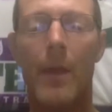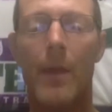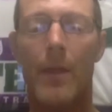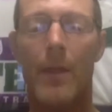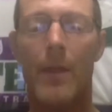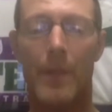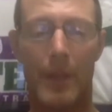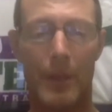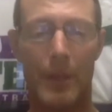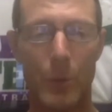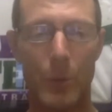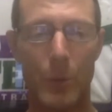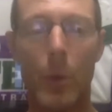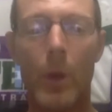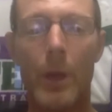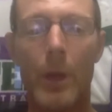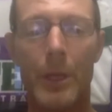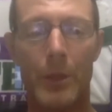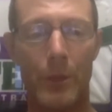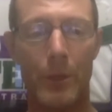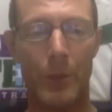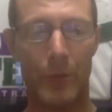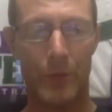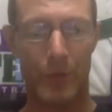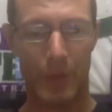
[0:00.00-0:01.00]
then you want to
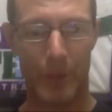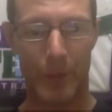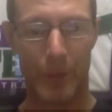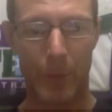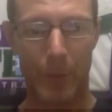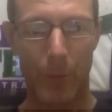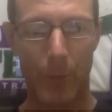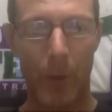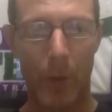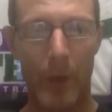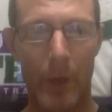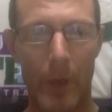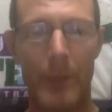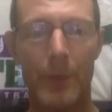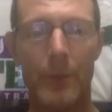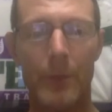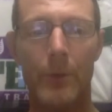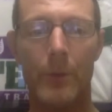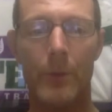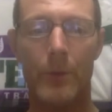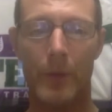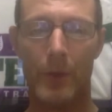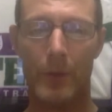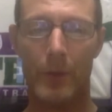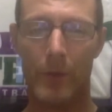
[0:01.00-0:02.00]
use it. You want to
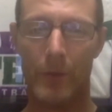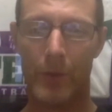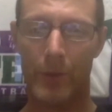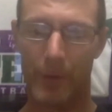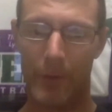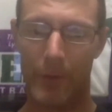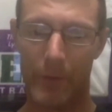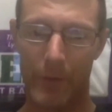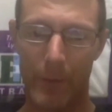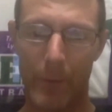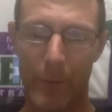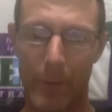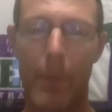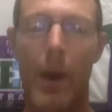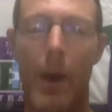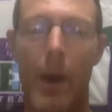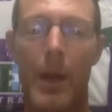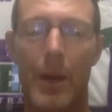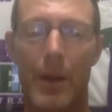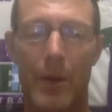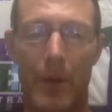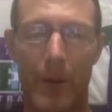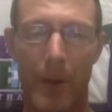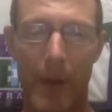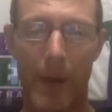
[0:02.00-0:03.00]
use it to
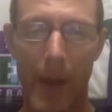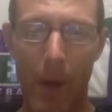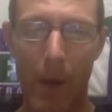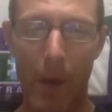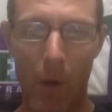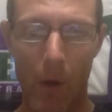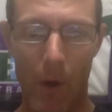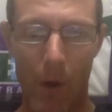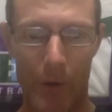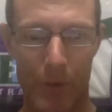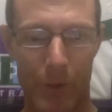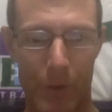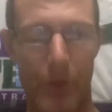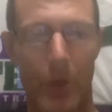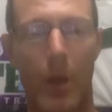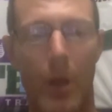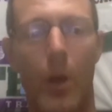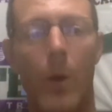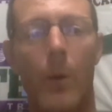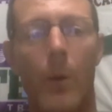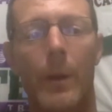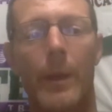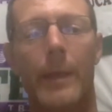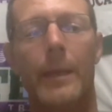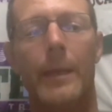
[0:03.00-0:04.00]
monitor how hard you're
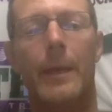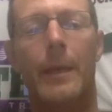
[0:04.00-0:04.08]
going.